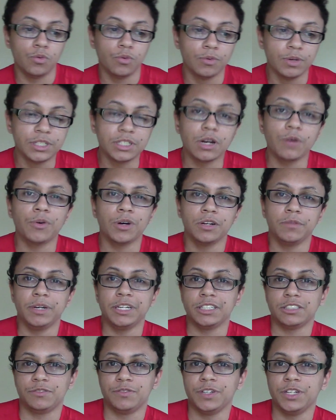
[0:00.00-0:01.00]
The reason I want to make
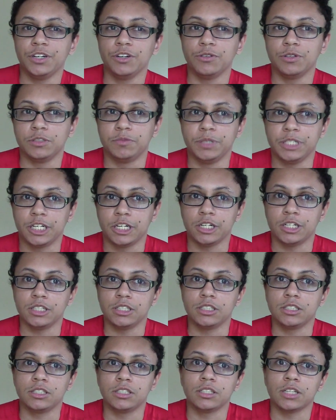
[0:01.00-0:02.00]
this video is
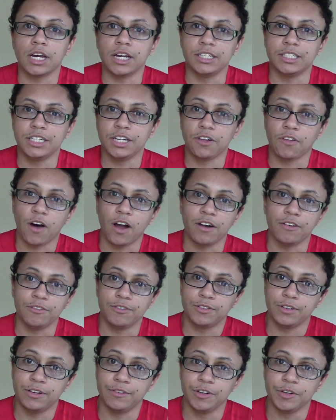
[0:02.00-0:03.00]
because I see a lot
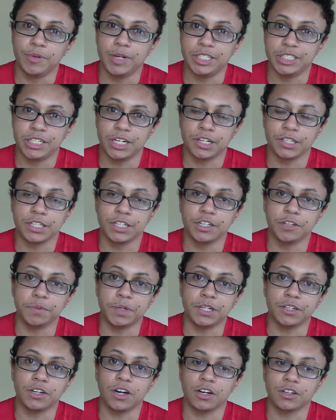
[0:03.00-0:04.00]
of information out there
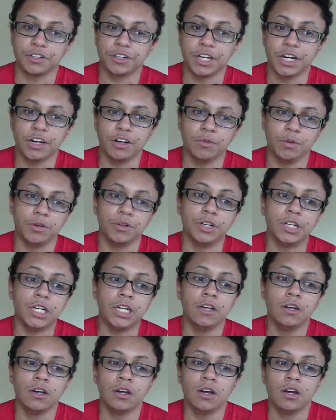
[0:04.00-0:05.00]
about Dr. Garamoni
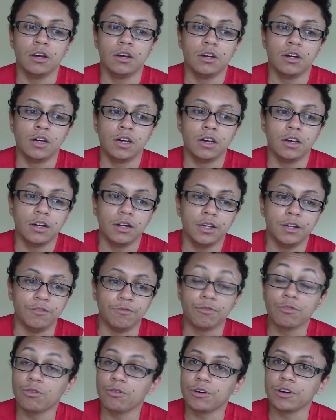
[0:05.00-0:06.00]
in
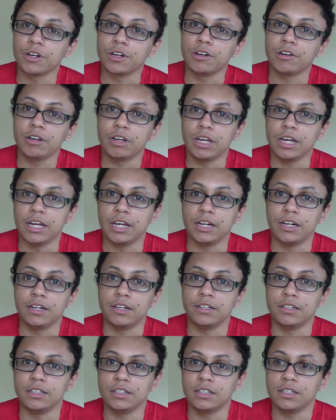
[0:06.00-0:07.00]
Florida
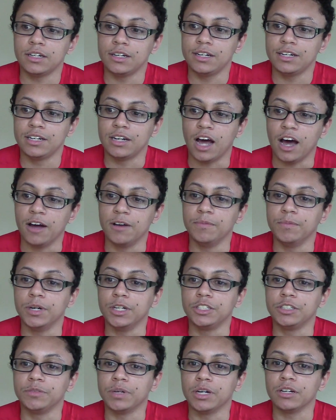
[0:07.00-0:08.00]
and not
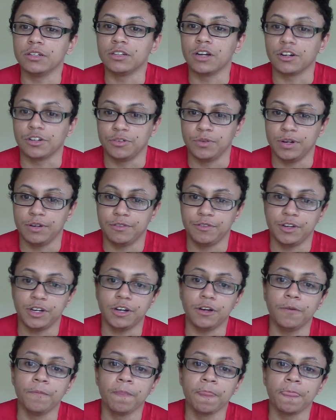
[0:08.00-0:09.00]
much about Dr. Raphael.